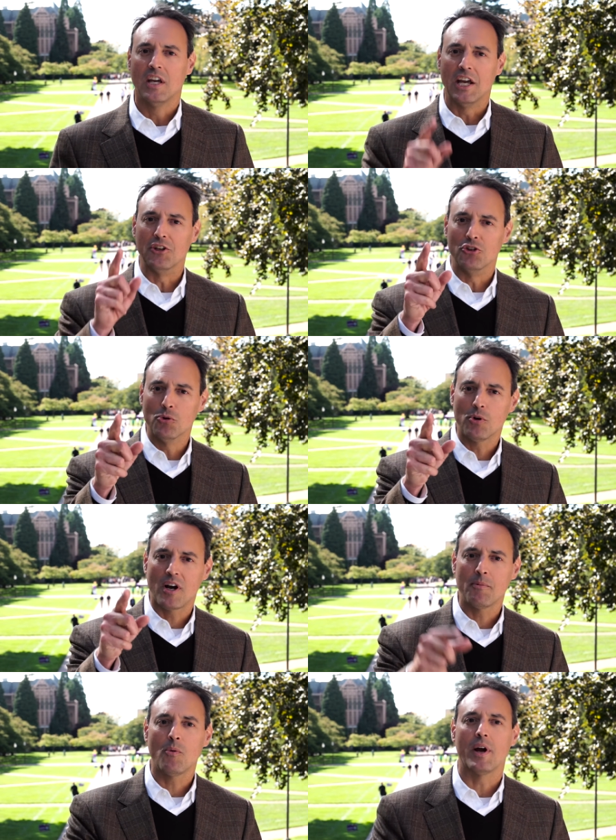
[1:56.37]
and you will
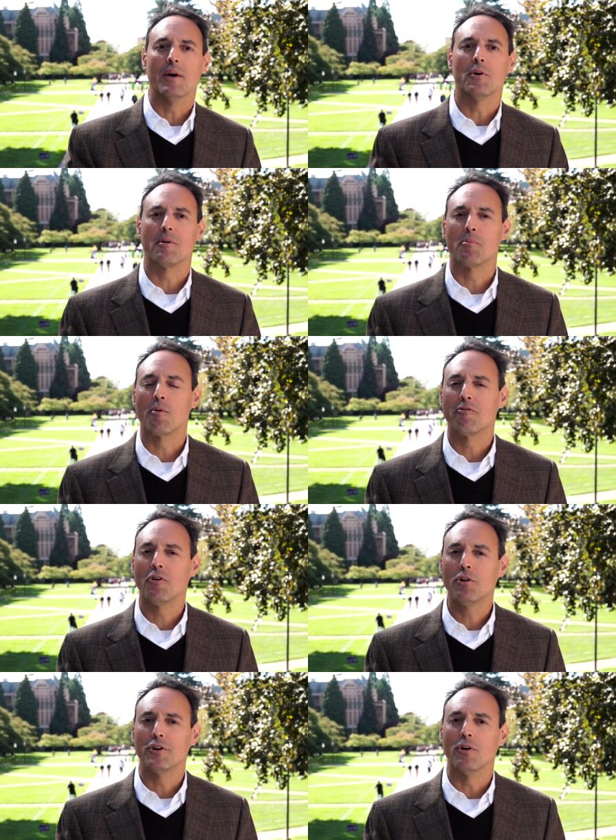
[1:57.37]
come away with a
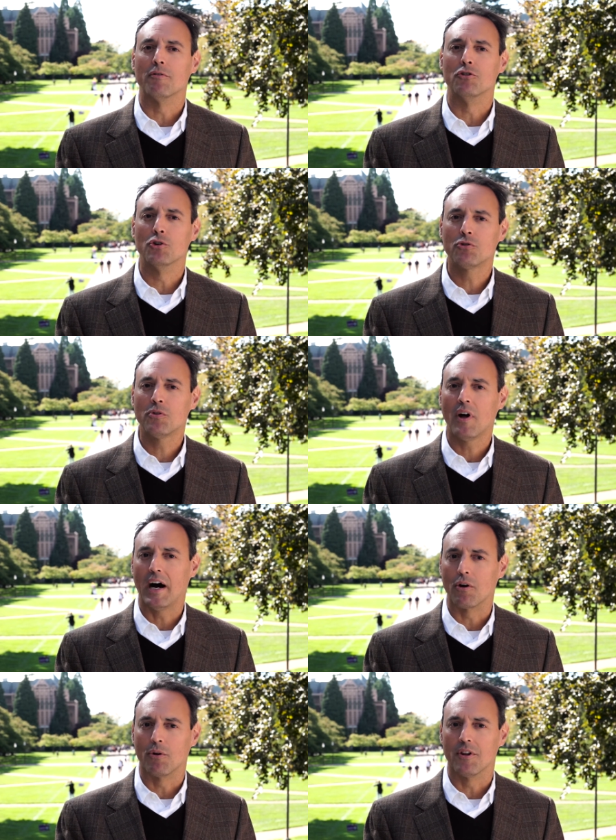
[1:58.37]
portfolio of useful
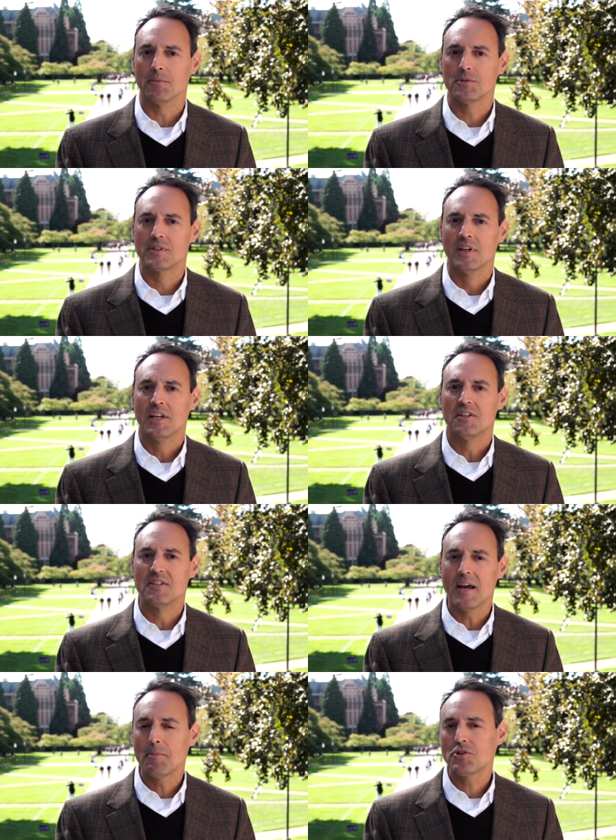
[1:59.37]
algorithms
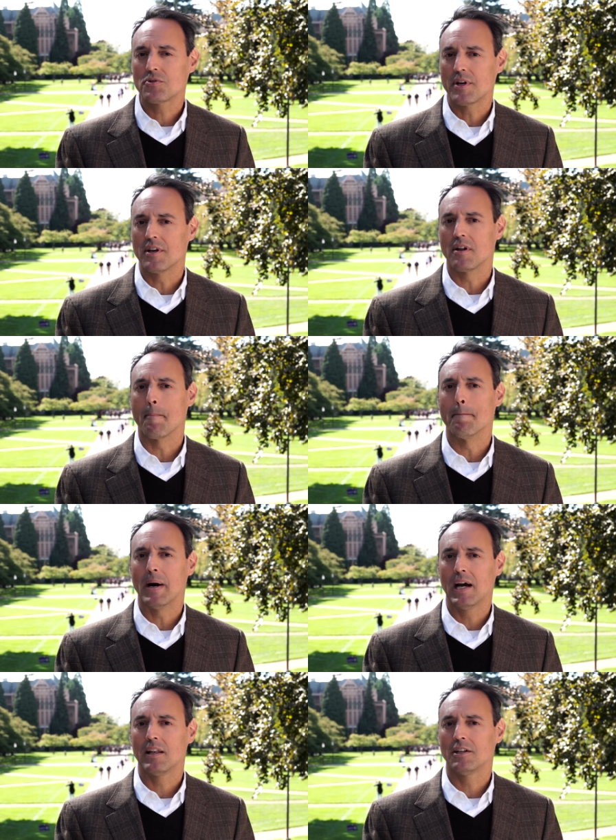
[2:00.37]
demonstrated on
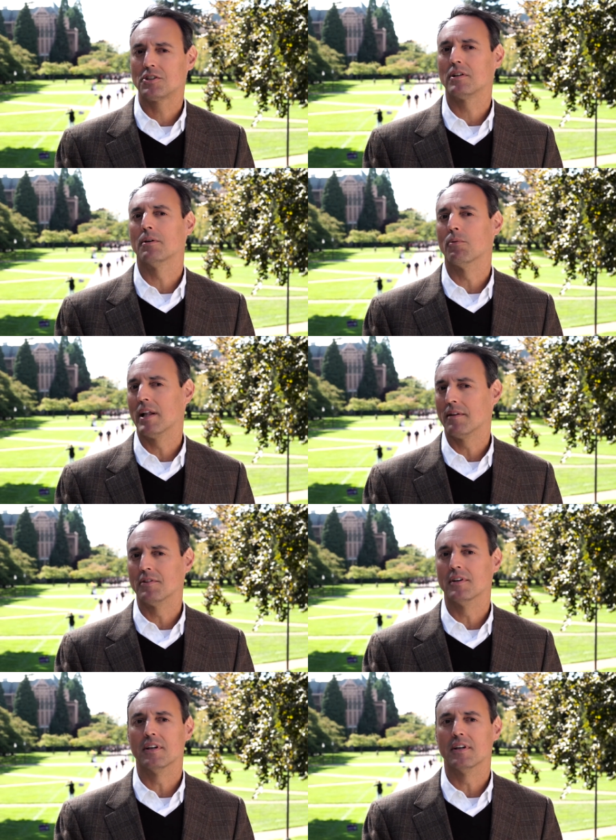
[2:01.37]
biologically relevant